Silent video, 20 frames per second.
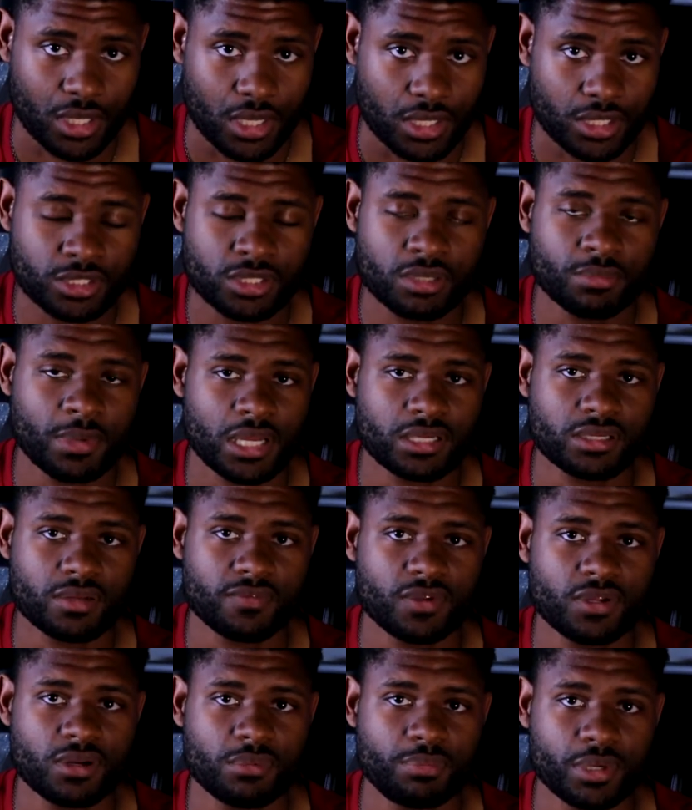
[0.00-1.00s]
Could you imagine
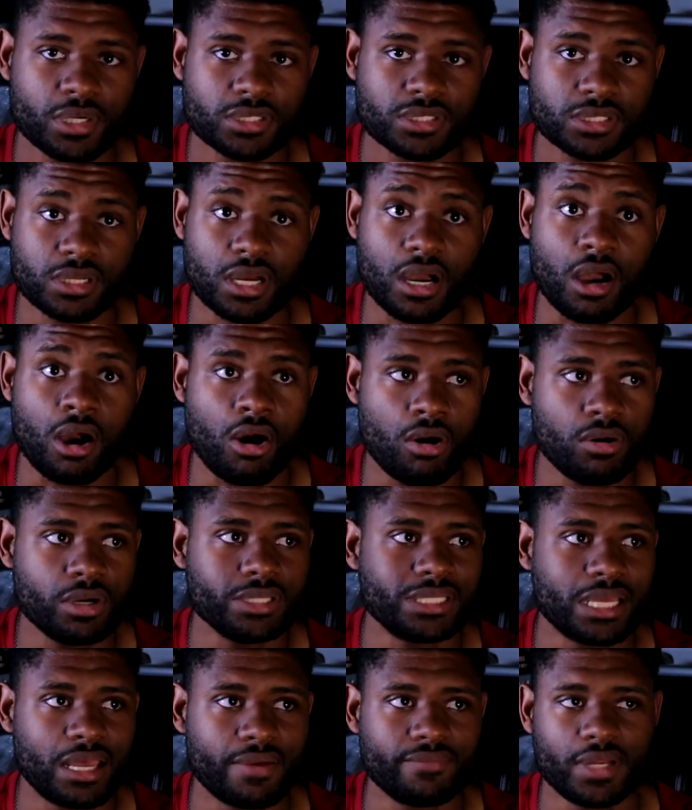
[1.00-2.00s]
if you're the person that
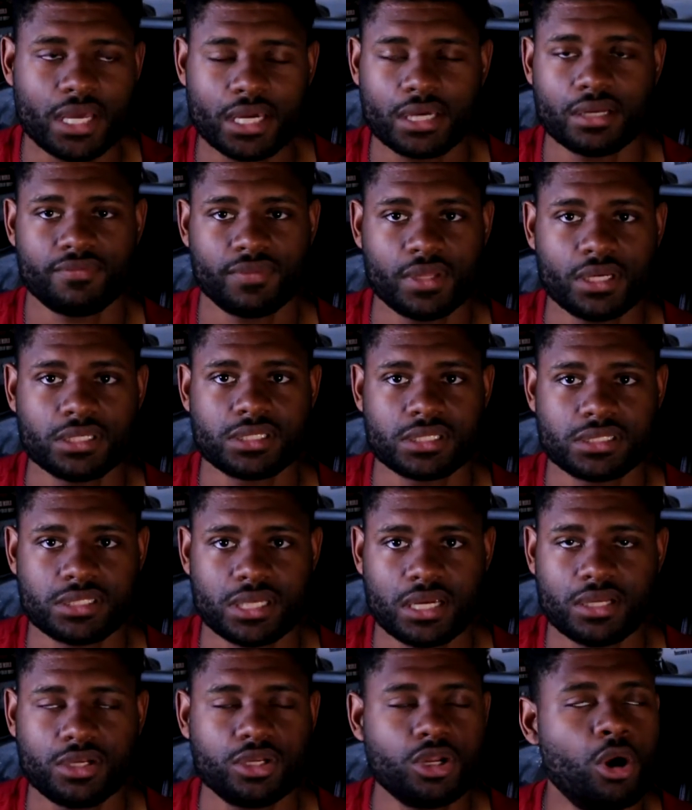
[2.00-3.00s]
always have negative things to
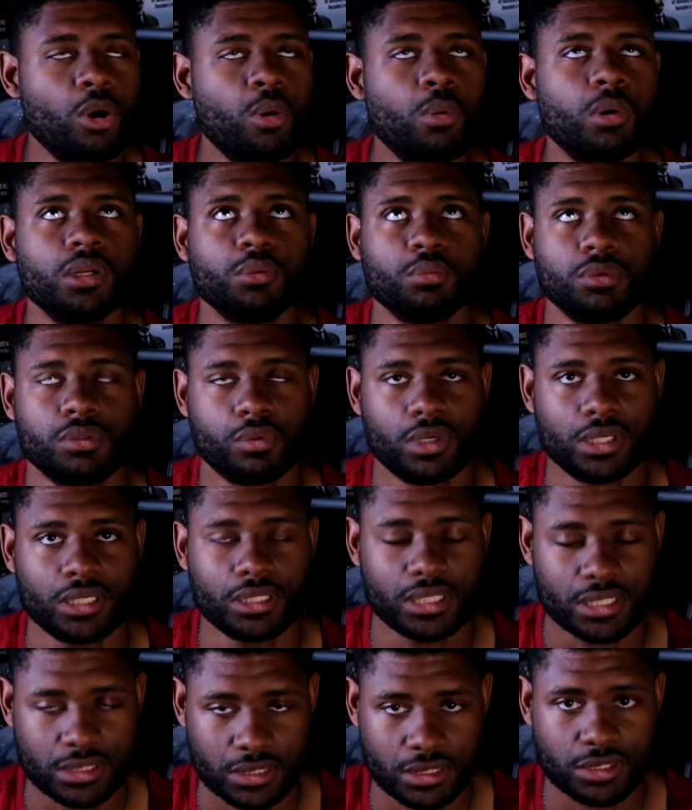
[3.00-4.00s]
say? No one would want to
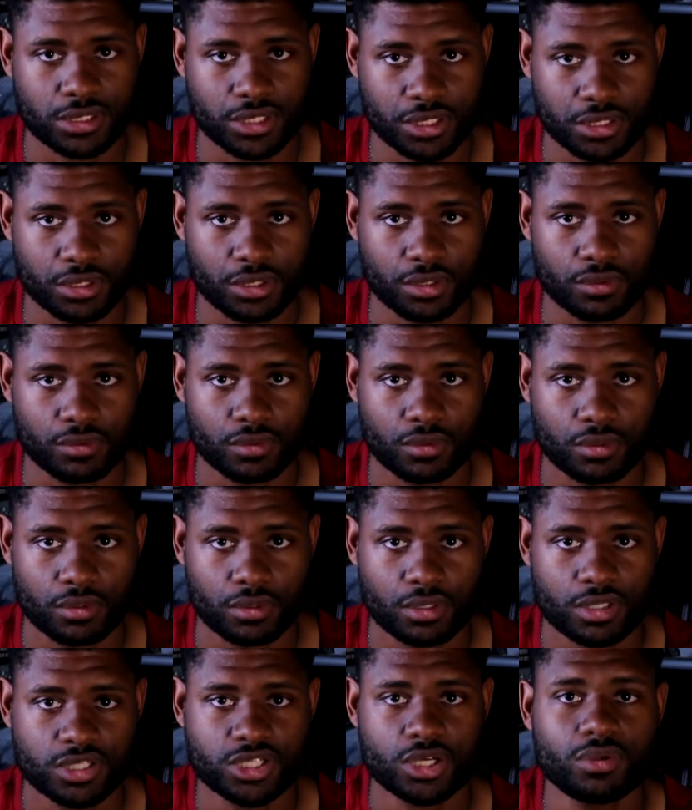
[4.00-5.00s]
listen to you.
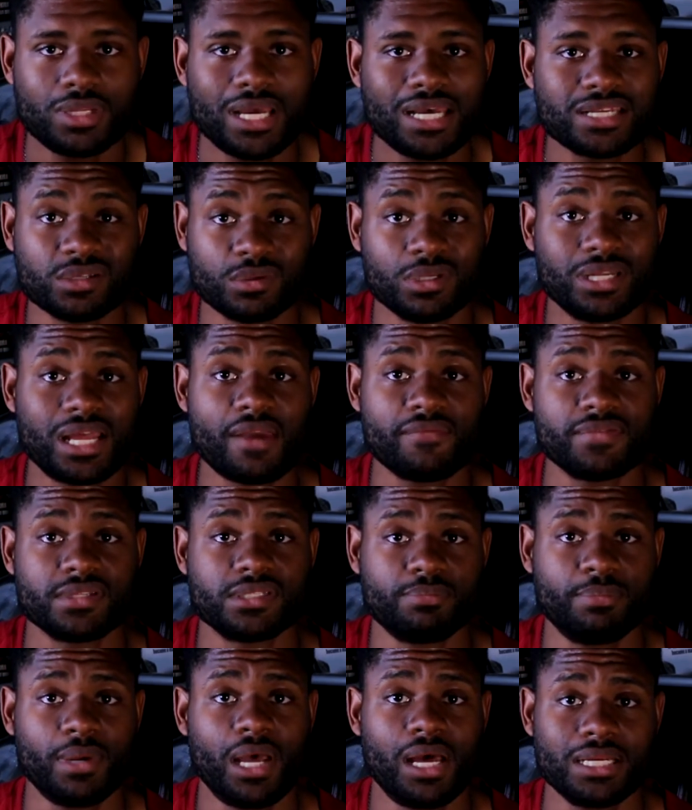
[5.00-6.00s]
So that's what life is
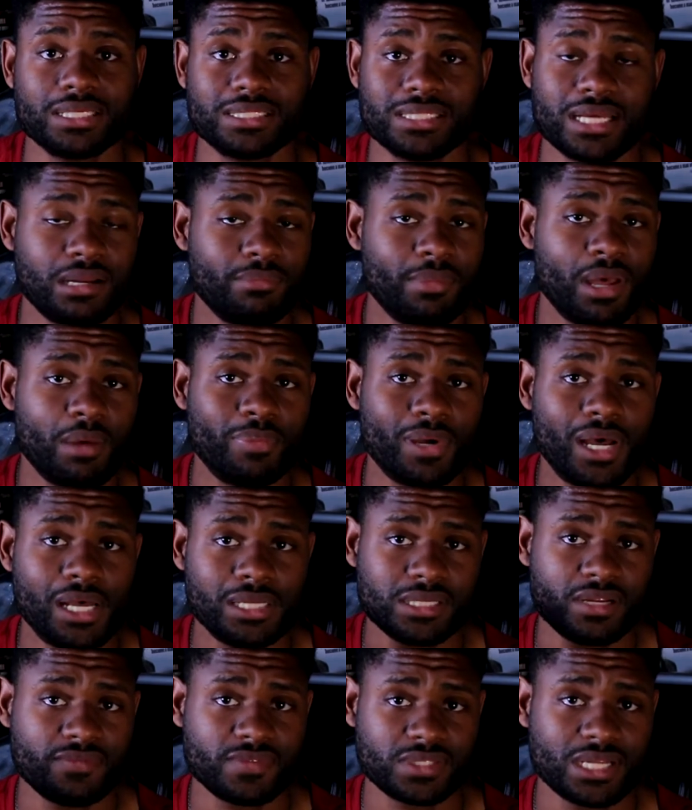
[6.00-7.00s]
about. It's not about
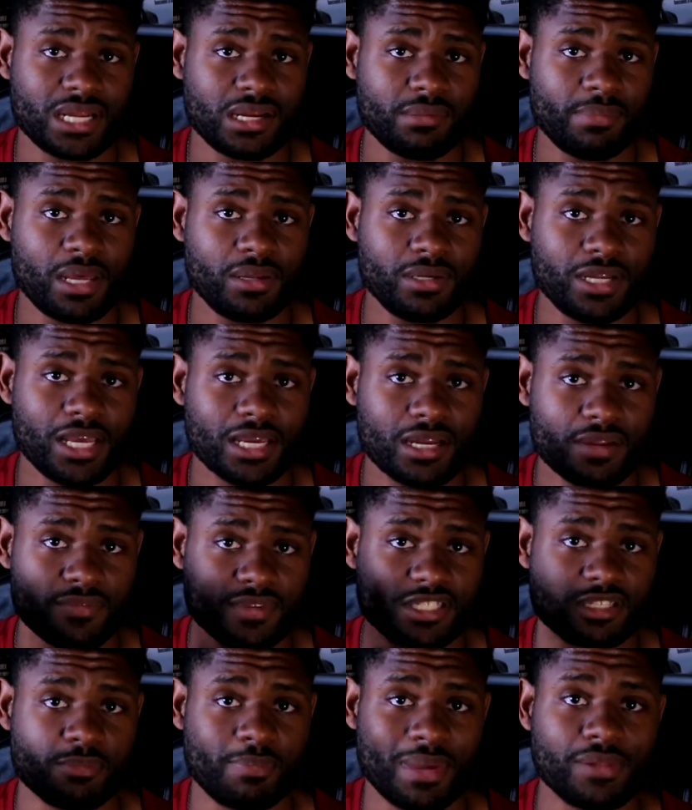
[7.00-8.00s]
positive. It's not about negative.
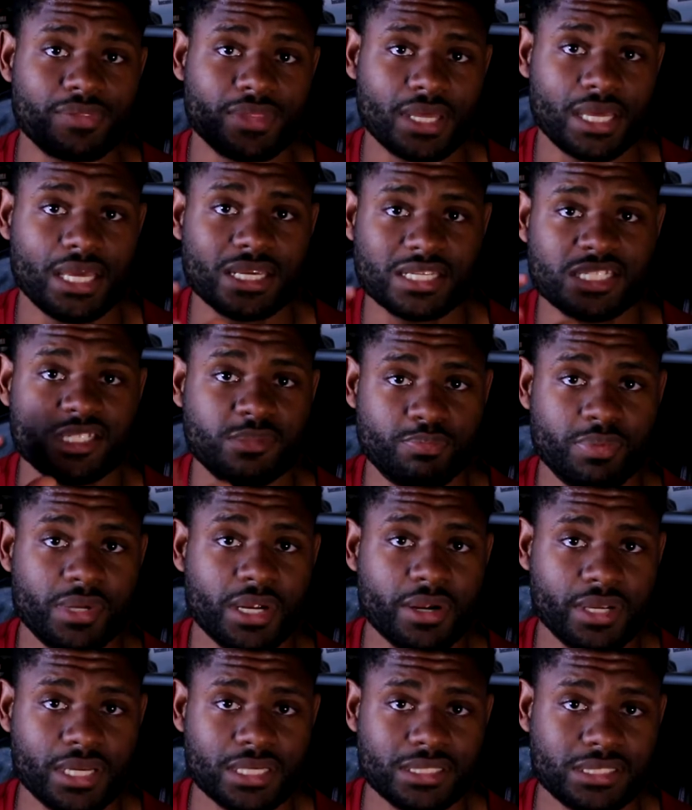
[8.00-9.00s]
It's about the
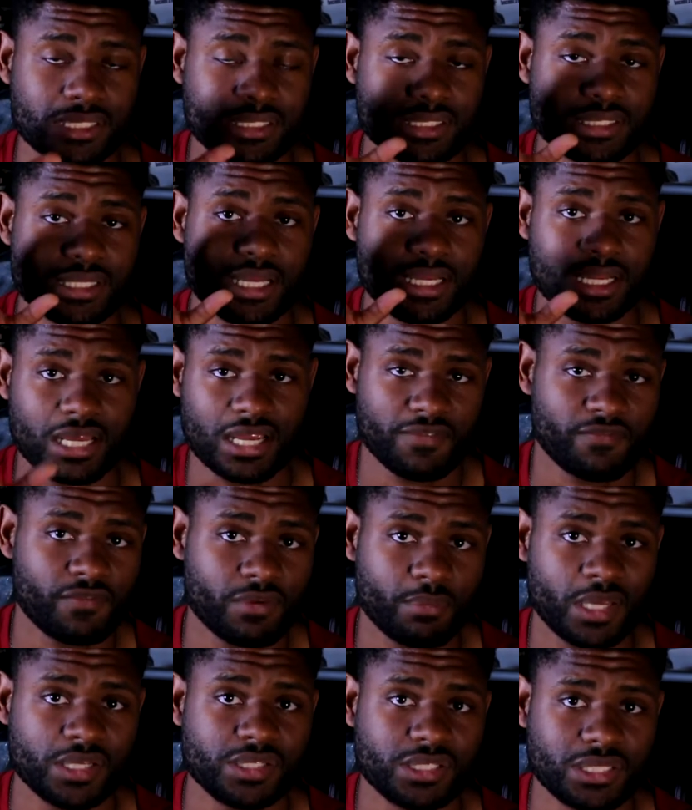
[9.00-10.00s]
experiences and the
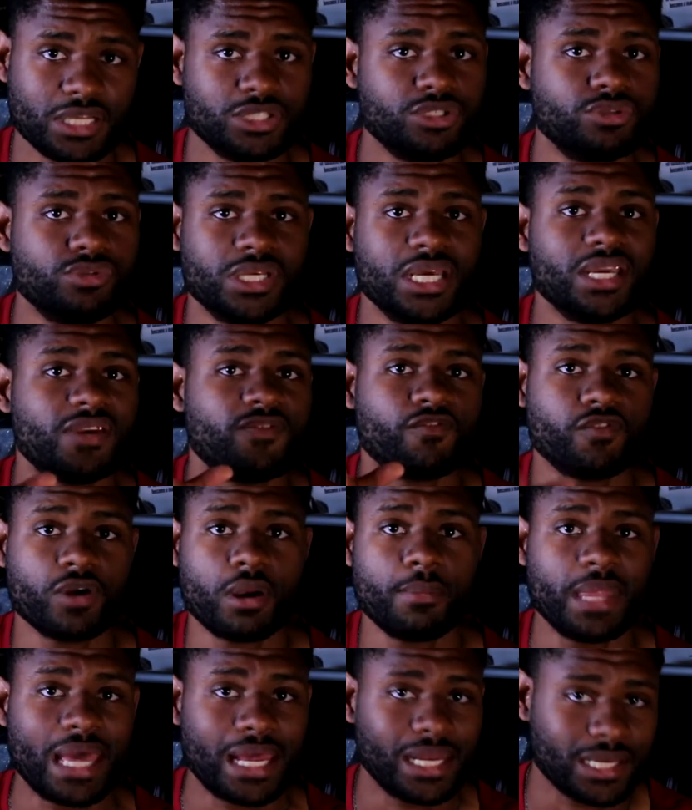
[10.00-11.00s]
information that you take
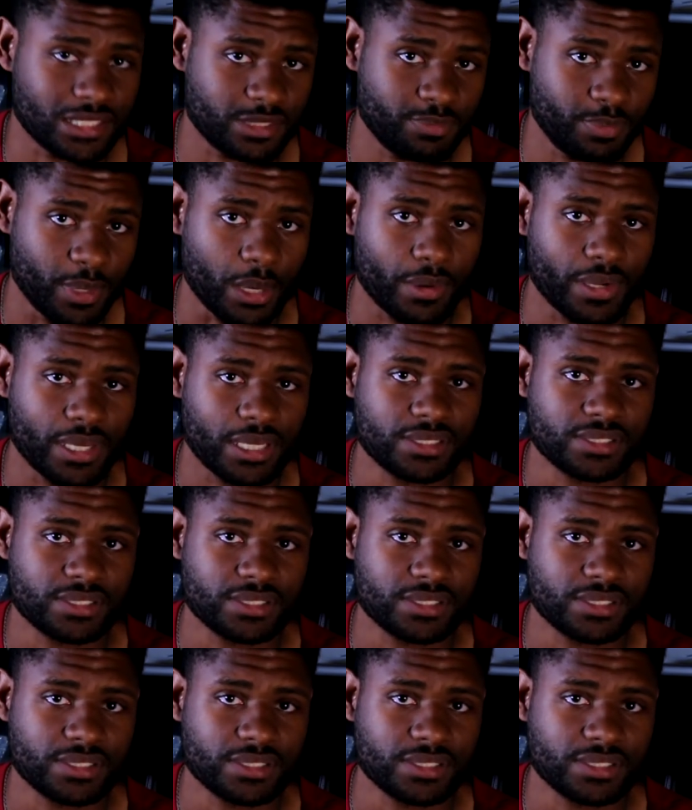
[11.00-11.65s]
from that experience.